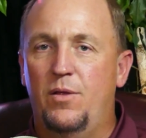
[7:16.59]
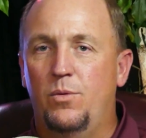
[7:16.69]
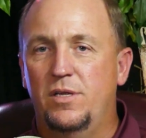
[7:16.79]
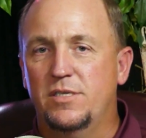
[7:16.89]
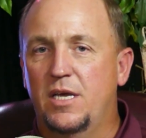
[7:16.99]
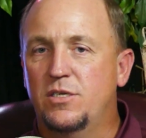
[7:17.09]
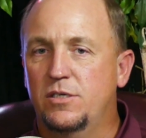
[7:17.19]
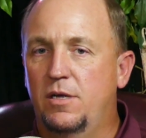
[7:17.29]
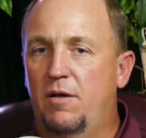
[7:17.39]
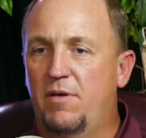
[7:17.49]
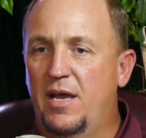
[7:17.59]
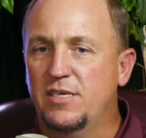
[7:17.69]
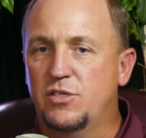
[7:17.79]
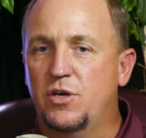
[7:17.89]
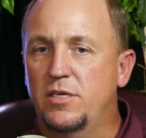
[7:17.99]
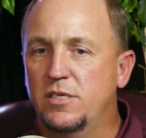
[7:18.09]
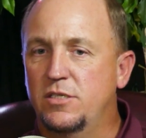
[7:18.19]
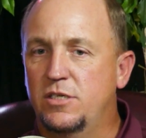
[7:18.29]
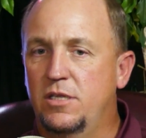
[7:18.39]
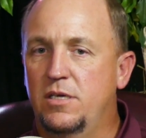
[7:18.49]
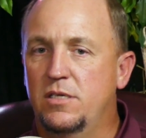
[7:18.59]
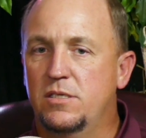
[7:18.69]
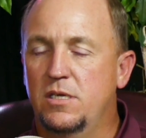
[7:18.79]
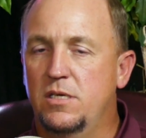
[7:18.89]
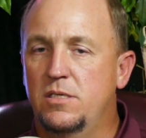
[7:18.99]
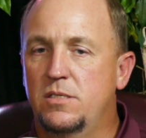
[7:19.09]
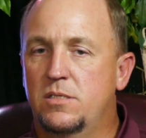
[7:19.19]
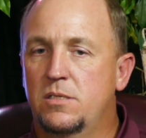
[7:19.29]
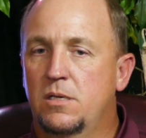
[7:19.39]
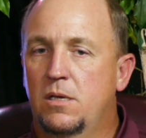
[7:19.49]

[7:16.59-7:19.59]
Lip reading: the realization of as I transitioned to this is